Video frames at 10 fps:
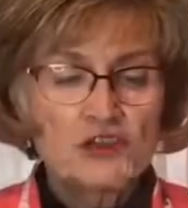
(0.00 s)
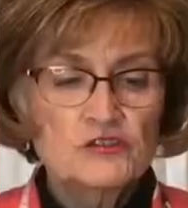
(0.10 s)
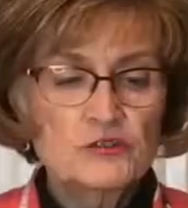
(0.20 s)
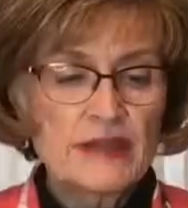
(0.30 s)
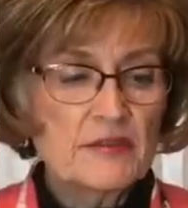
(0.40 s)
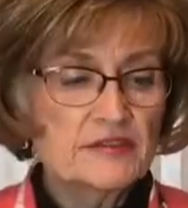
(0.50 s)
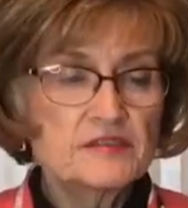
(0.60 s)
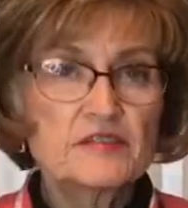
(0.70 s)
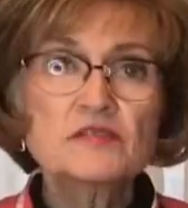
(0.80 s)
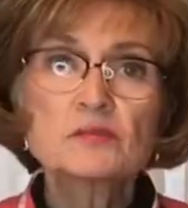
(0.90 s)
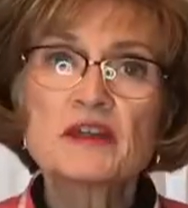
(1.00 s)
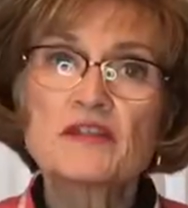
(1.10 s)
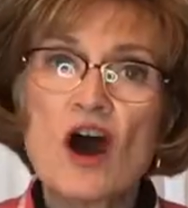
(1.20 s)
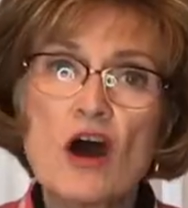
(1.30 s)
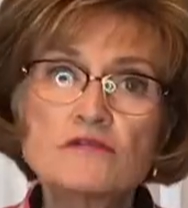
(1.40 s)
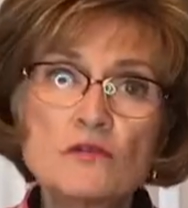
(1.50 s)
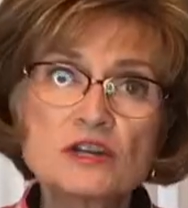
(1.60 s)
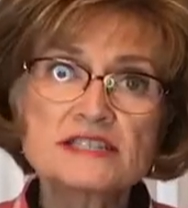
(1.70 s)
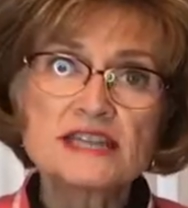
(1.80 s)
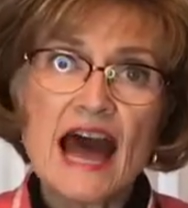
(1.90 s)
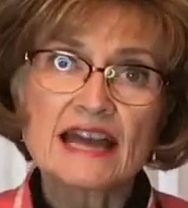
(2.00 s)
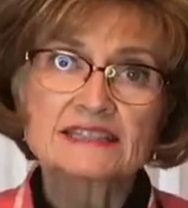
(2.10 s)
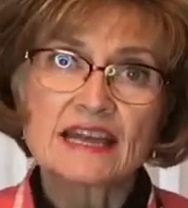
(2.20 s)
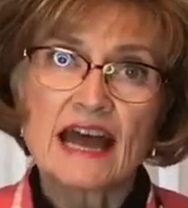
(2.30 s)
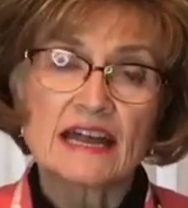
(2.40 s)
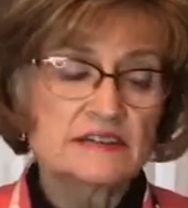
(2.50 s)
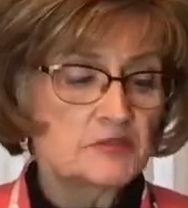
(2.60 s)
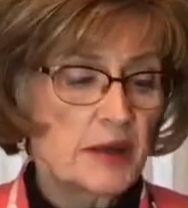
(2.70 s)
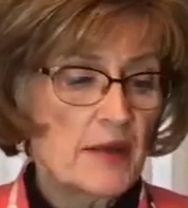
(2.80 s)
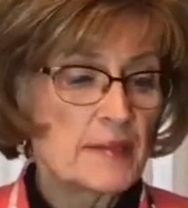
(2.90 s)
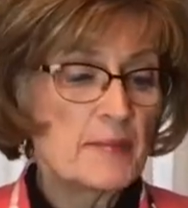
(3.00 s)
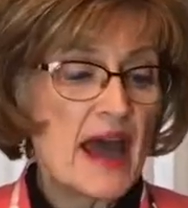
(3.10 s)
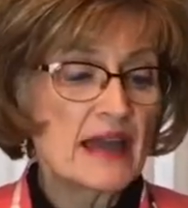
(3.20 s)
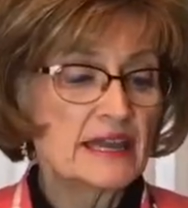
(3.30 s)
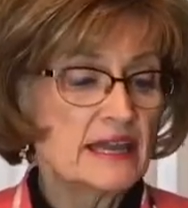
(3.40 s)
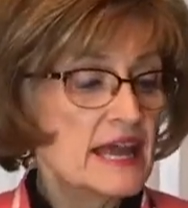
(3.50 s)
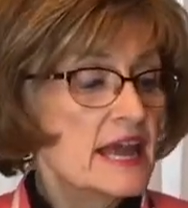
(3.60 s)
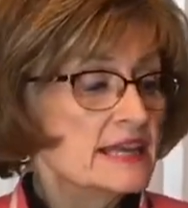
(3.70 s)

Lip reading: So now this is with all four sides on around the pocket.